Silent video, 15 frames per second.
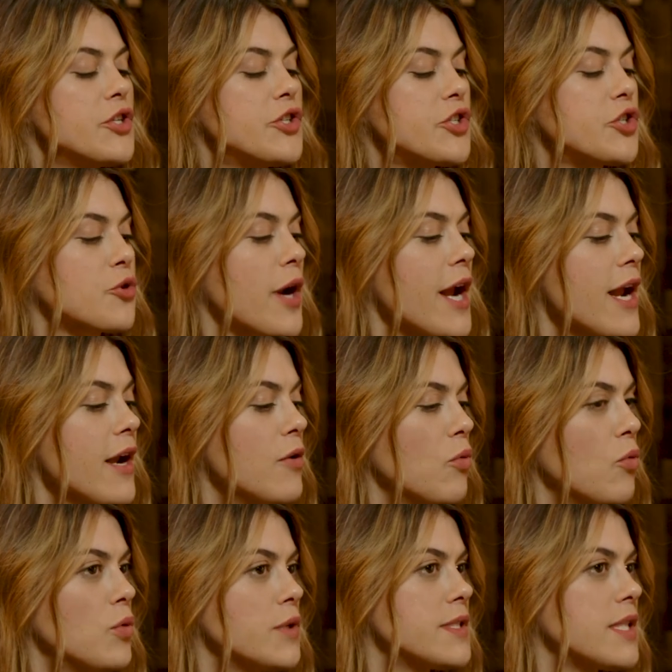straight
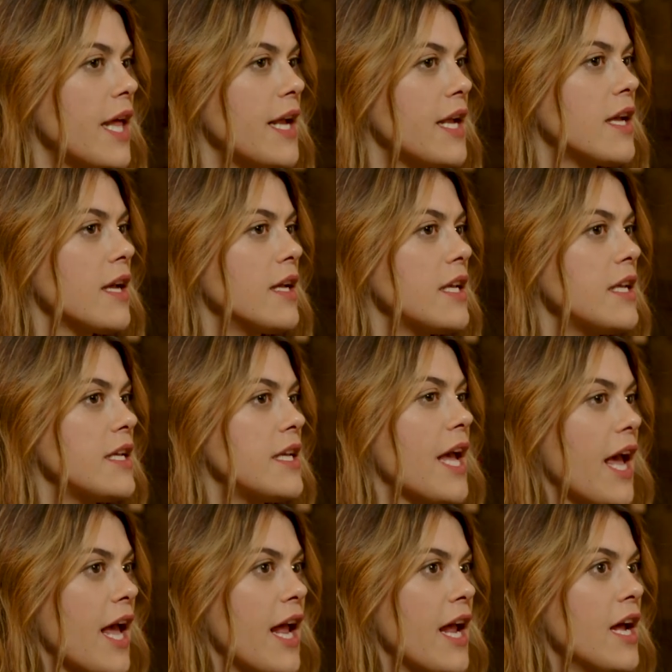was like
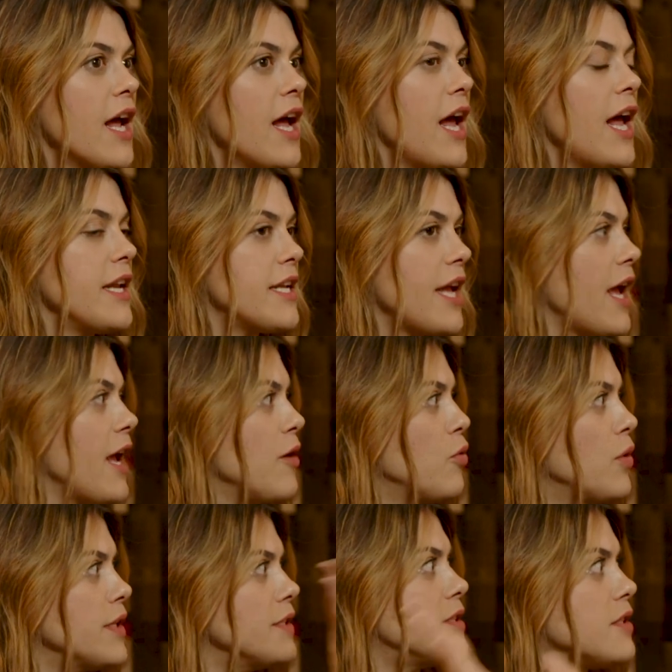gay. Oh, and where gay they
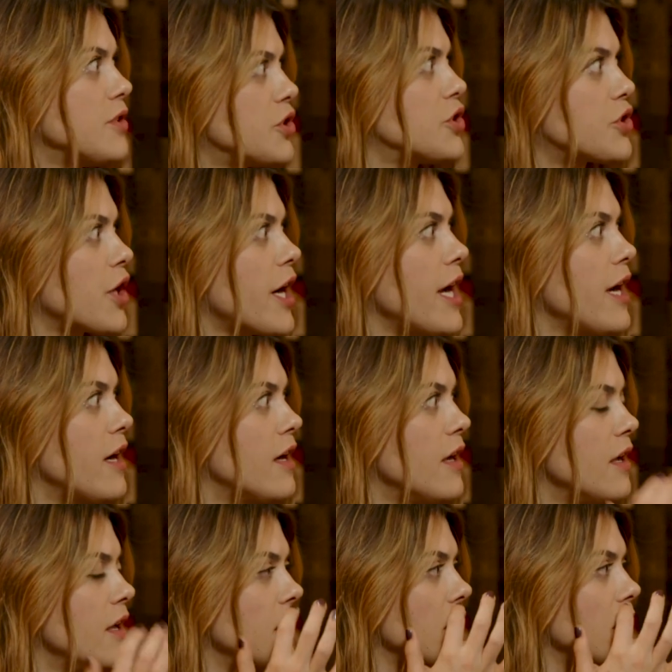make was where they straight. make
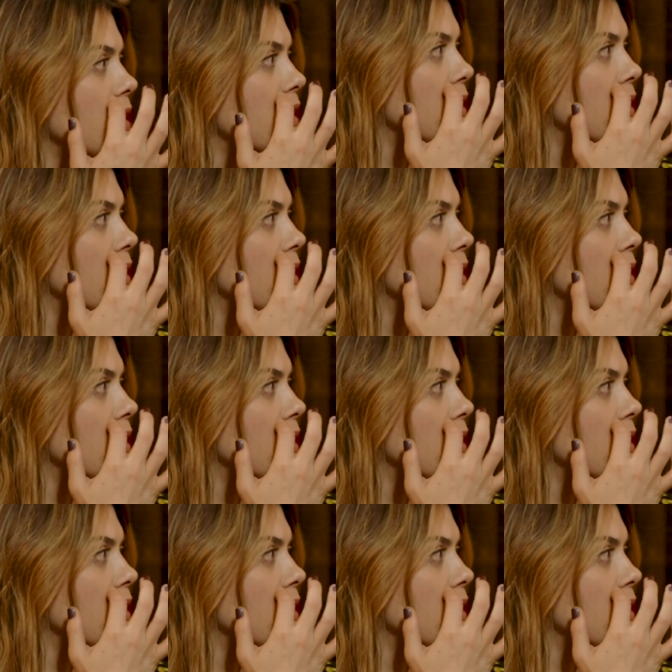straight the